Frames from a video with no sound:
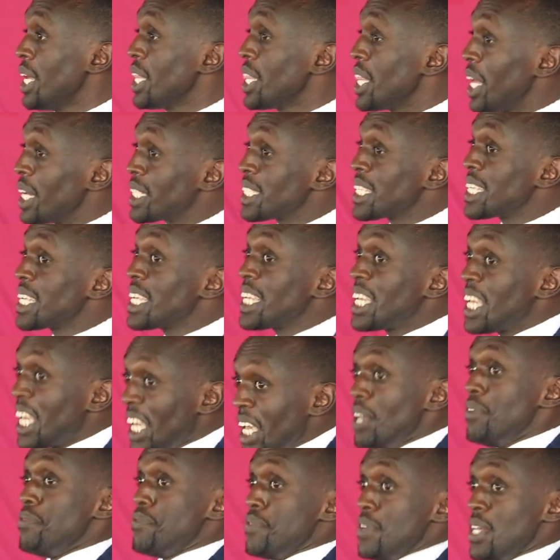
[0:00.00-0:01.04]
That
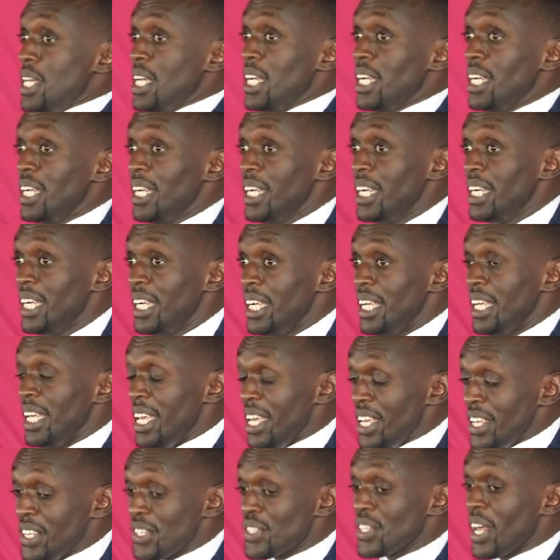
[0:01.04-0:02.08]
giving
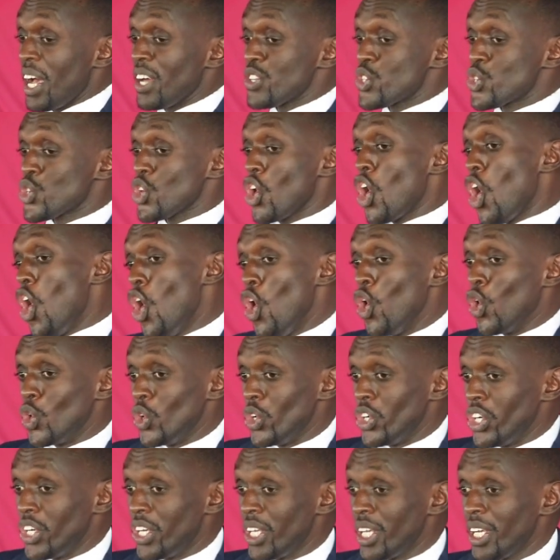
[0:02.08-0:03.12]
is as
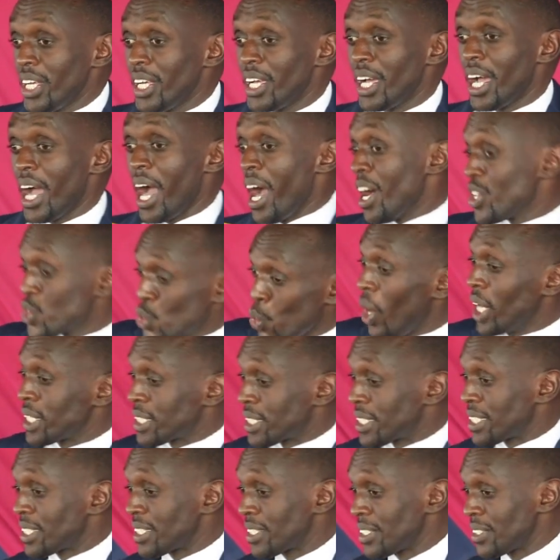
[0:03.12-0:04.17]
old as
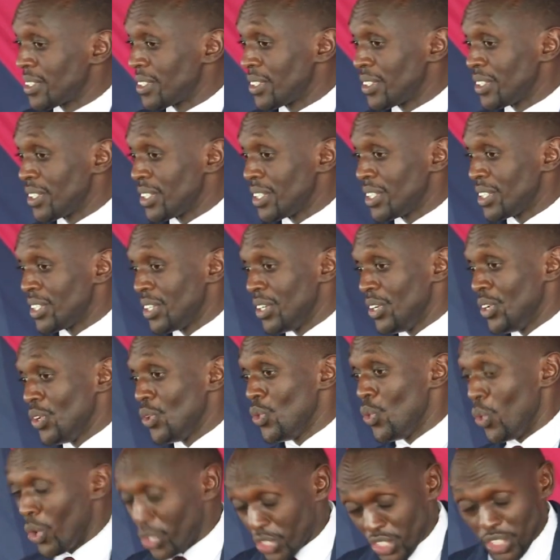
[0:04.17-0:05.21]
what?
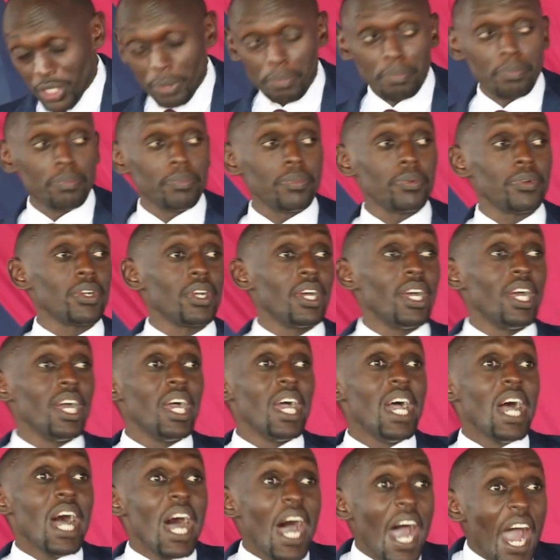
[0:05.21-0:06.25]
Worship.
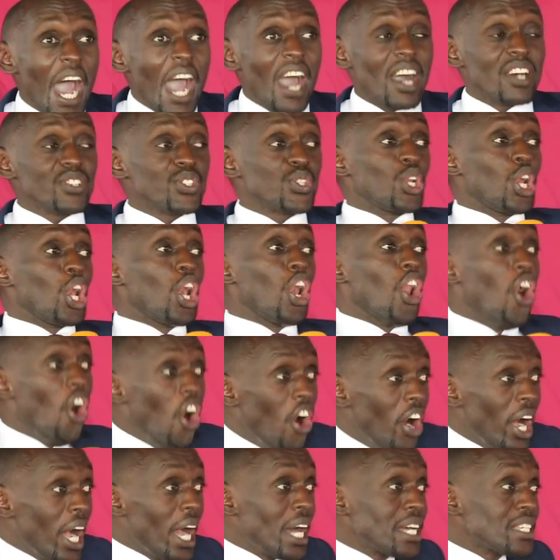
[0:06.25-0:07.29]
As
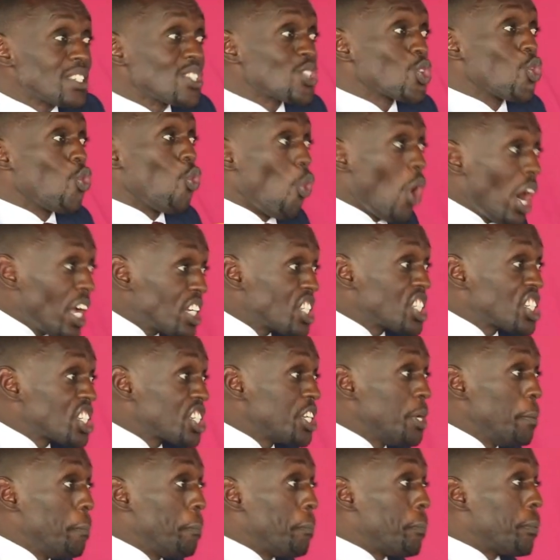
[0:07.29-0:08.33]
long as
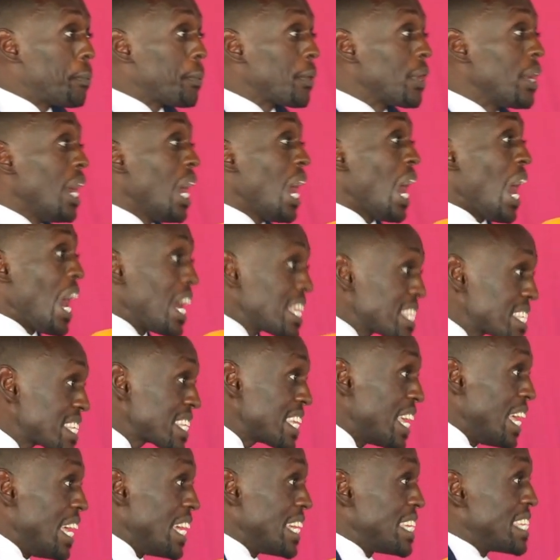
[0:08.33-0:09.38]
worship
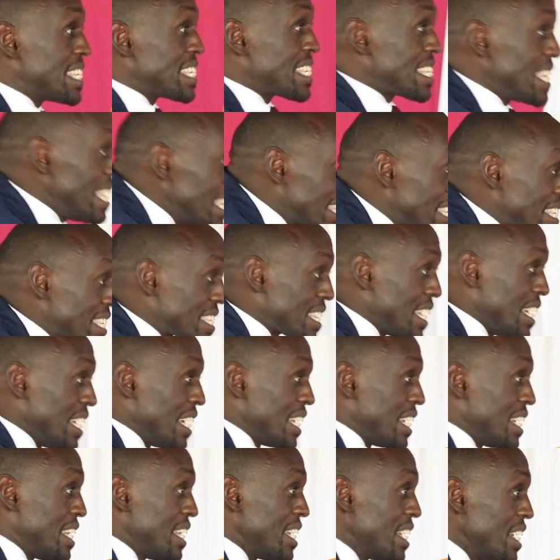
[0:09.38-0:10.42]
has
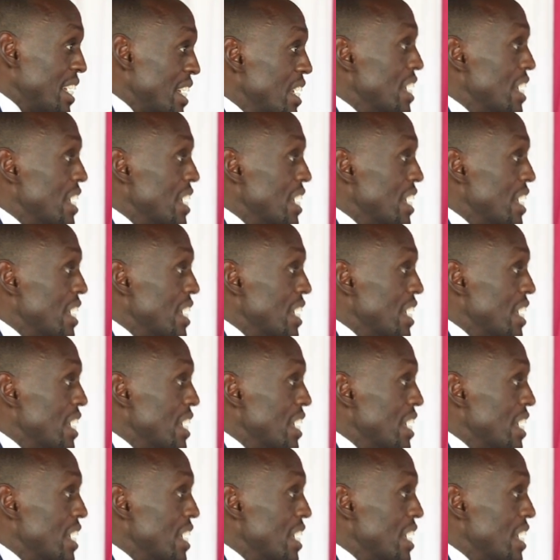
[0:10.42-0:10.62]
existed,